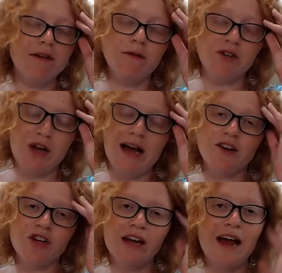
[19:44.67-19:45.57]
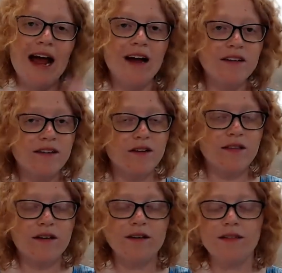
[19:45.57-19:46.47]
which actually adds to
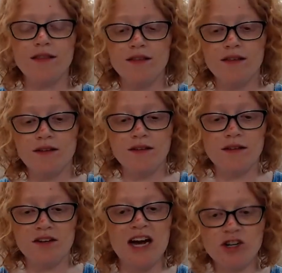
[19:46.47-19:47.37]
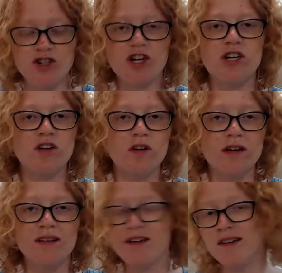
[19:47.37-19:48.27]
the texture
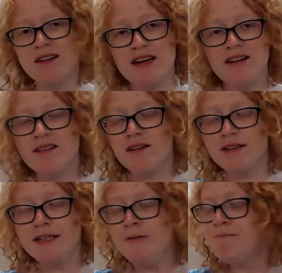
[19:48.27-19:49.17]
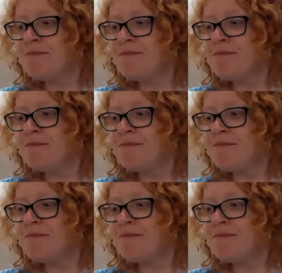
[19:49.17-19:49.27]
and the taste of it.